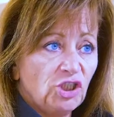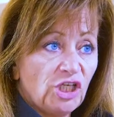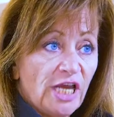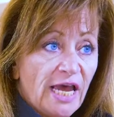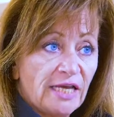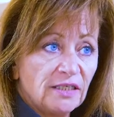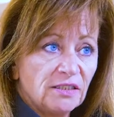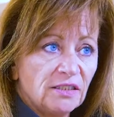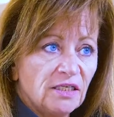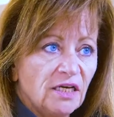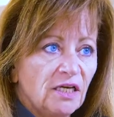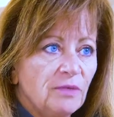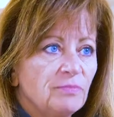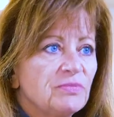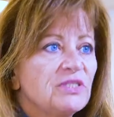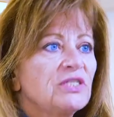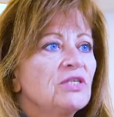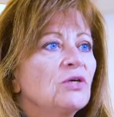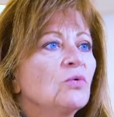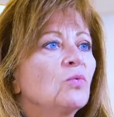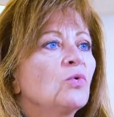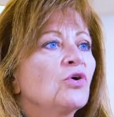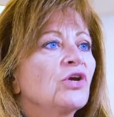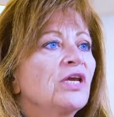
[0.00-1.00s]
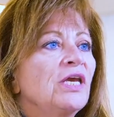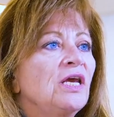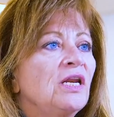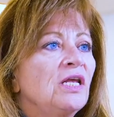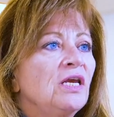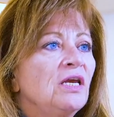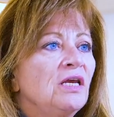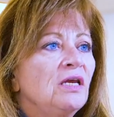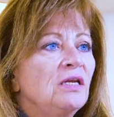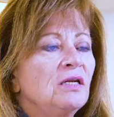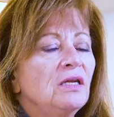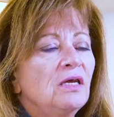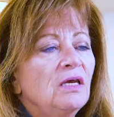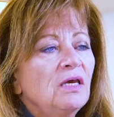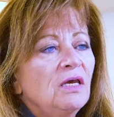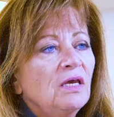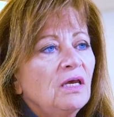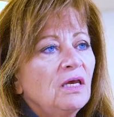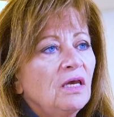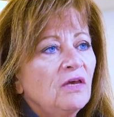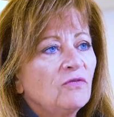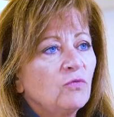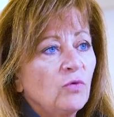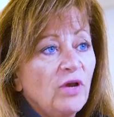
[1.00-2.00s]
chat types that we're getting,
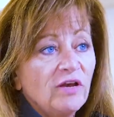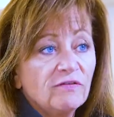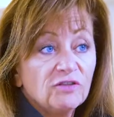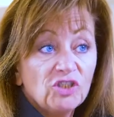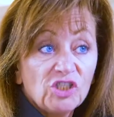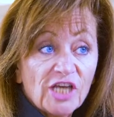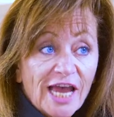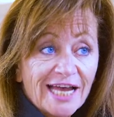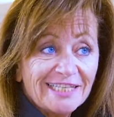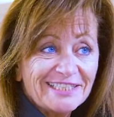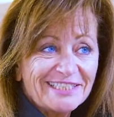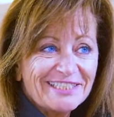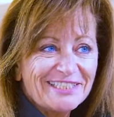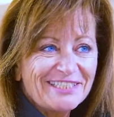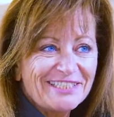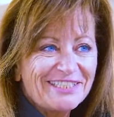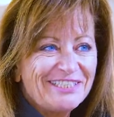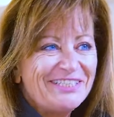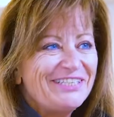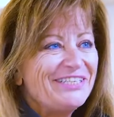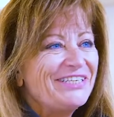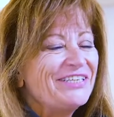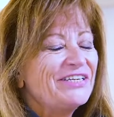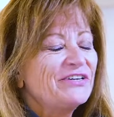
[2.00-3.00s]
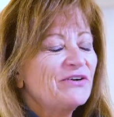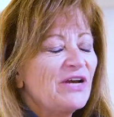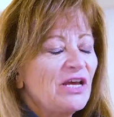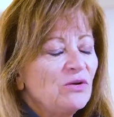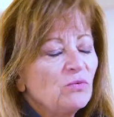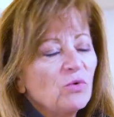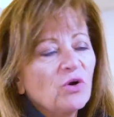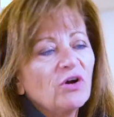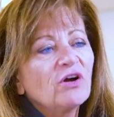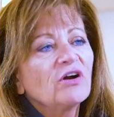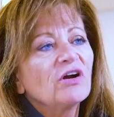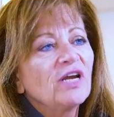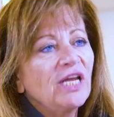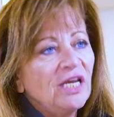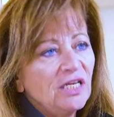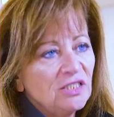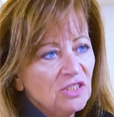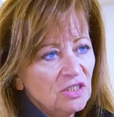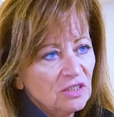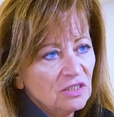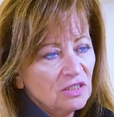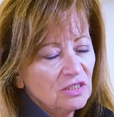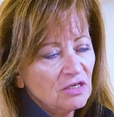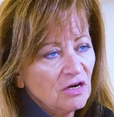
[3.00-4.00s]
if we have chats in queue, and where our
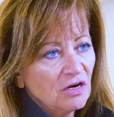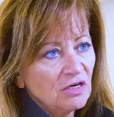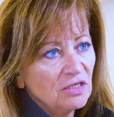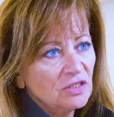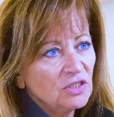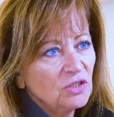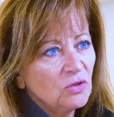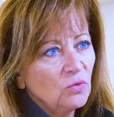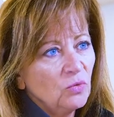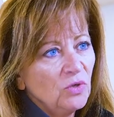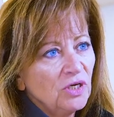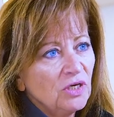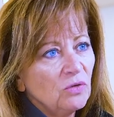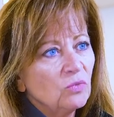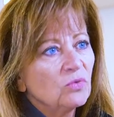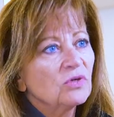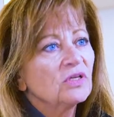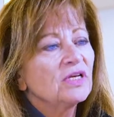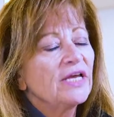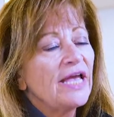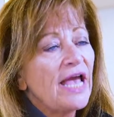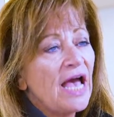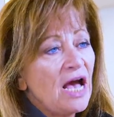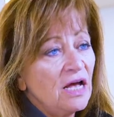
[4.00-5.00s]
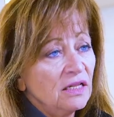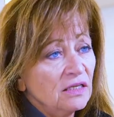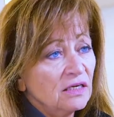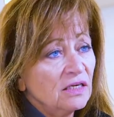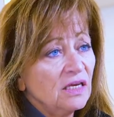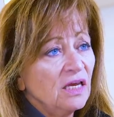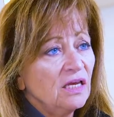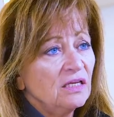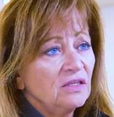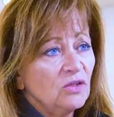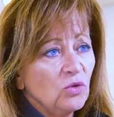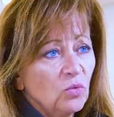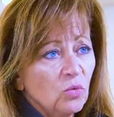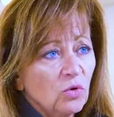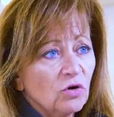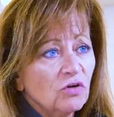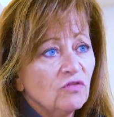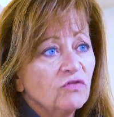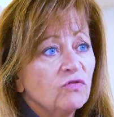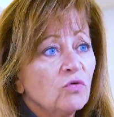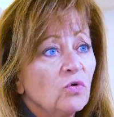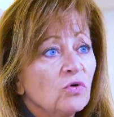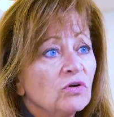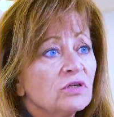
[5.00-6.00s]
agents are. So we can really allocate the
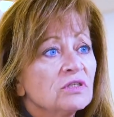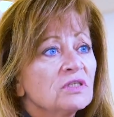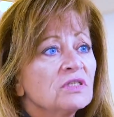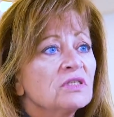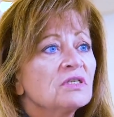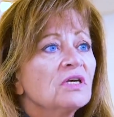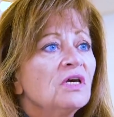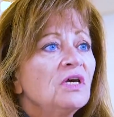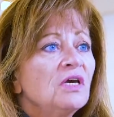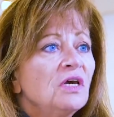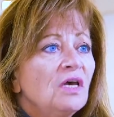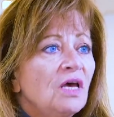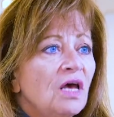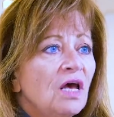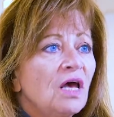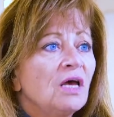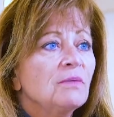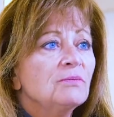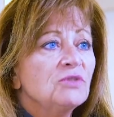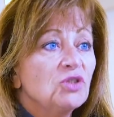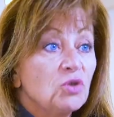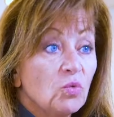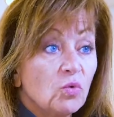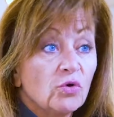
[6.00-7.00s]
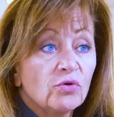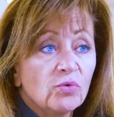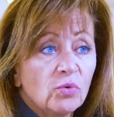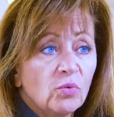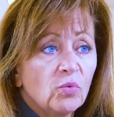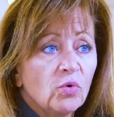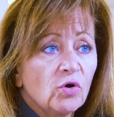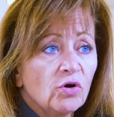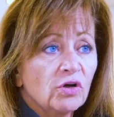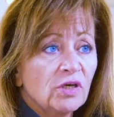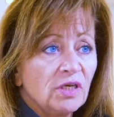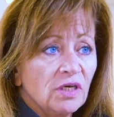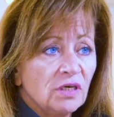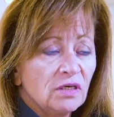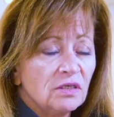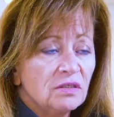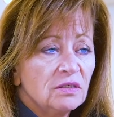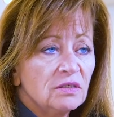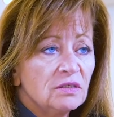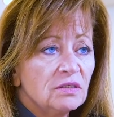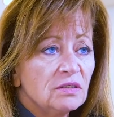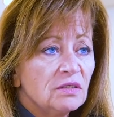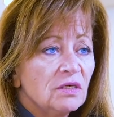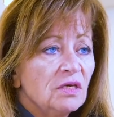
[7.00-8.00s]
workforce um, to where the work
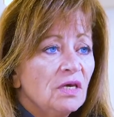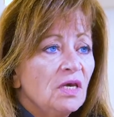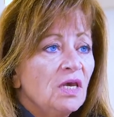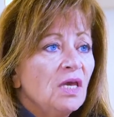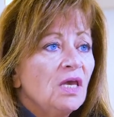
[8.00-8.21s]
is.